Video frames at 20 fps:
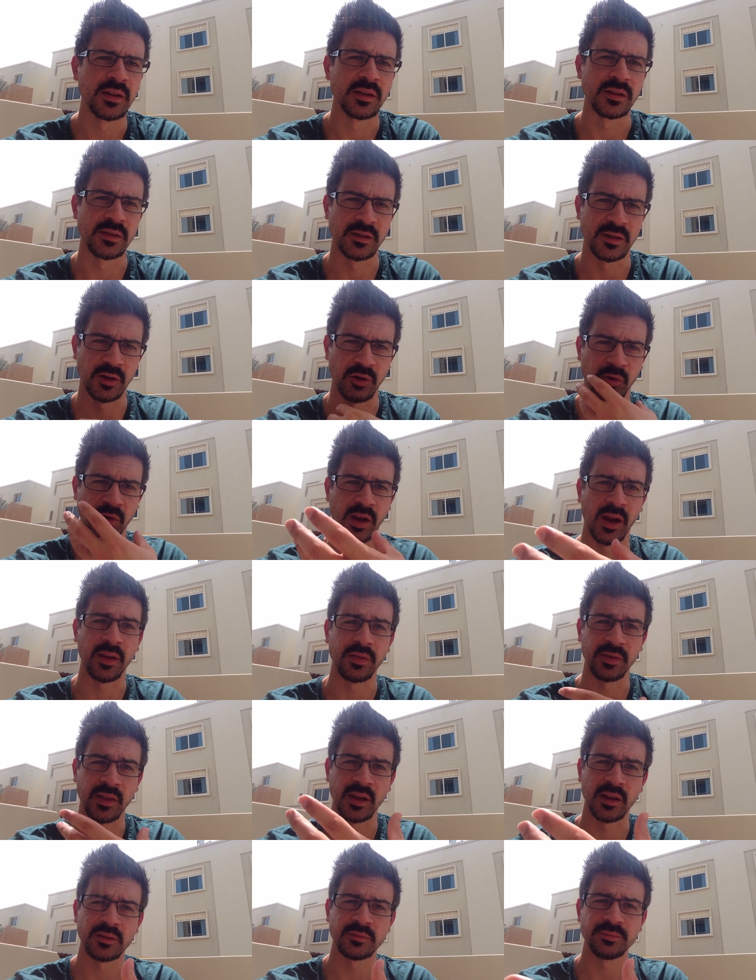is to
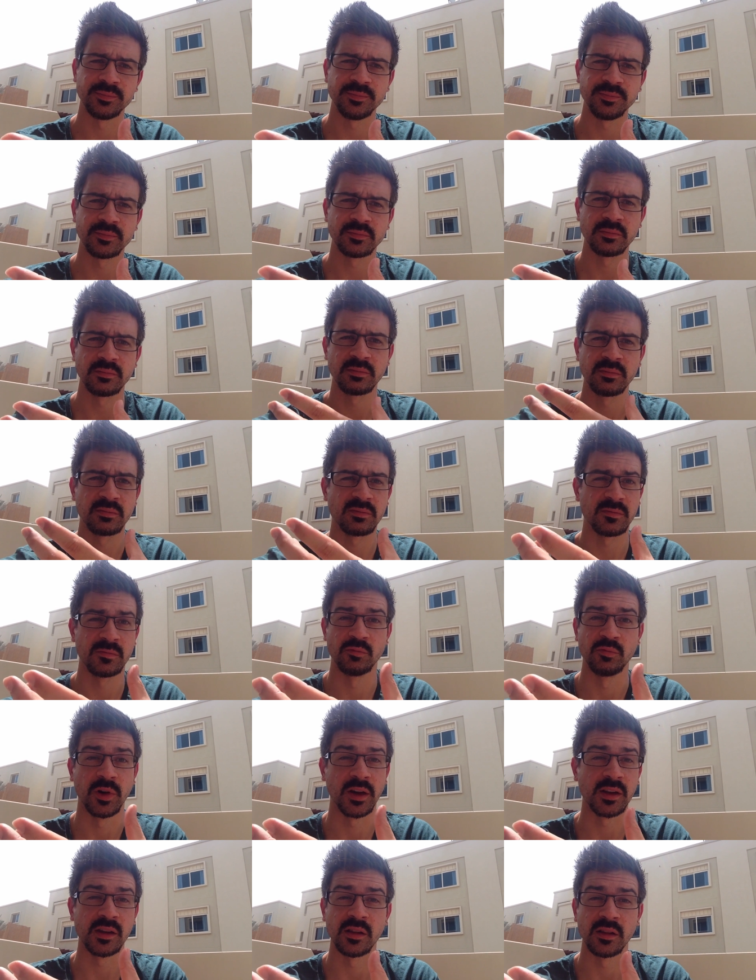create that
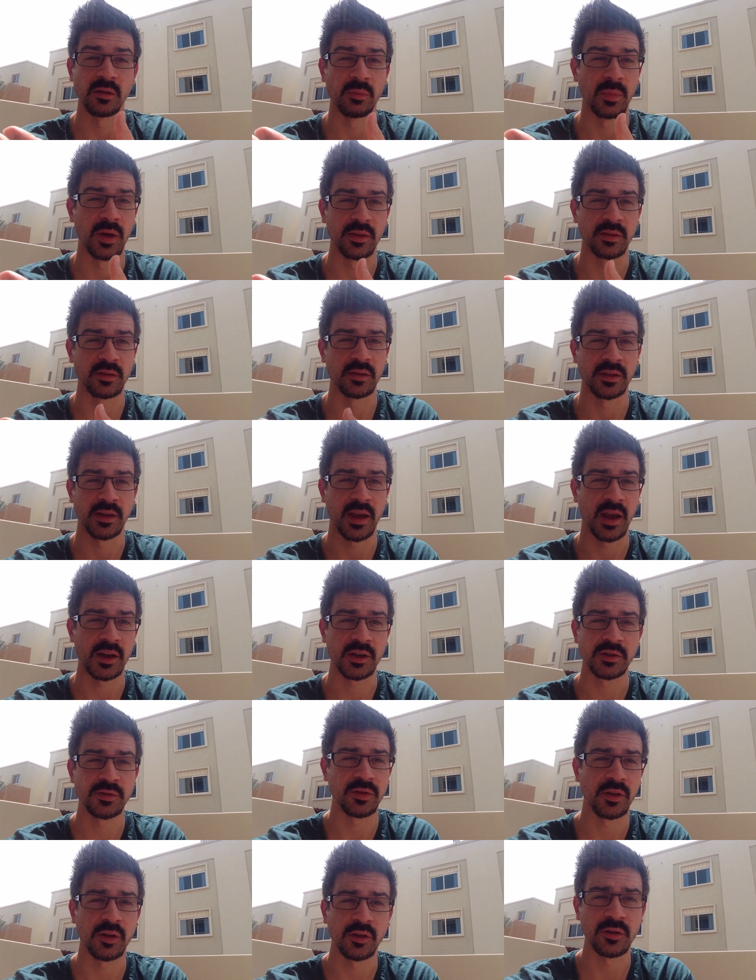regular monthly
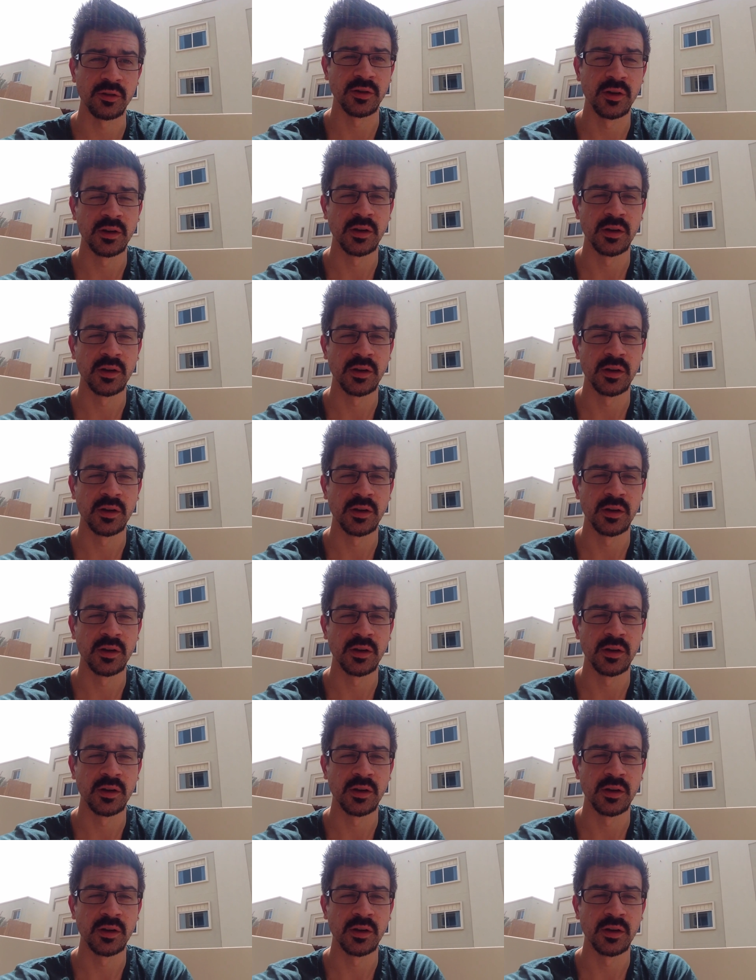cash flow,